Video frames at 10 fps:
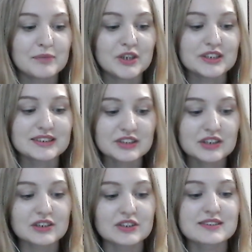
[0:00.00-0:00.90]

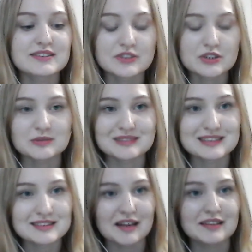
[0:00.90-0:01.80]
particular
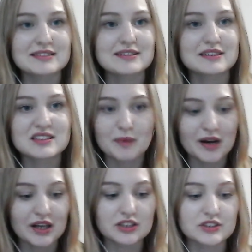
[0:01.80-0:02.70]
circumstance
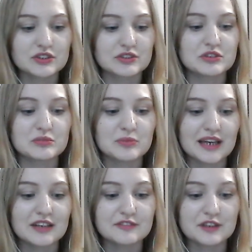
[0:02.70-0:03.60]
inspired you to
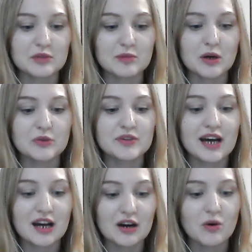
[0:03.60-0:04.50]
make a film about
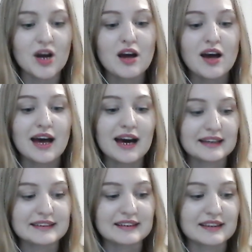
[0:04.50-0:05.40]
how
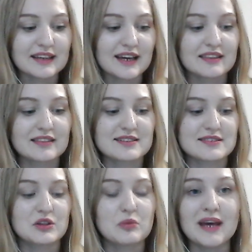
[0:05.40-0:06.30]
hiding death
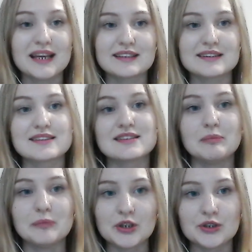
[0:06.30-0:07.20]
does not make it
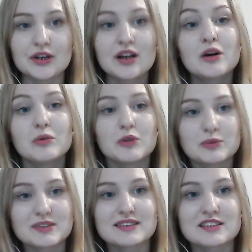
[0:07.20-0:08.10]
disappear?
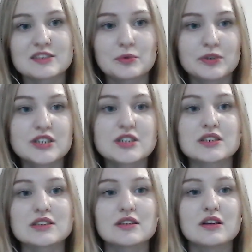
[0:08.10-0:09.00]
What was the
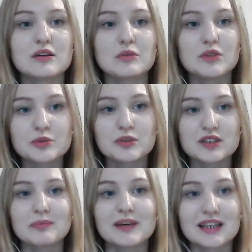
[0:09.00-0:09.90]
inspiration? What were
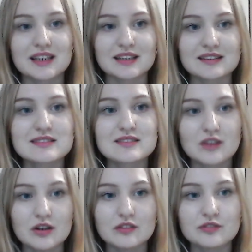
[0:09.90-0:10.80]
the
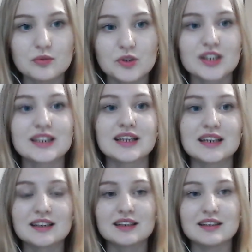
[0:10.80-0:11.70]
beginnings of
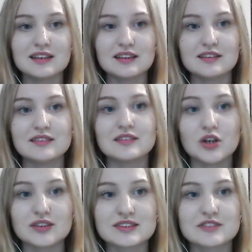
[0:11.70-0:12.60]
working
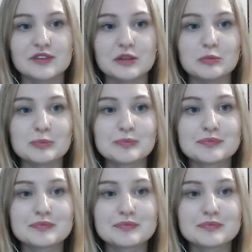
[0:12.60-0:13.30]
on this film?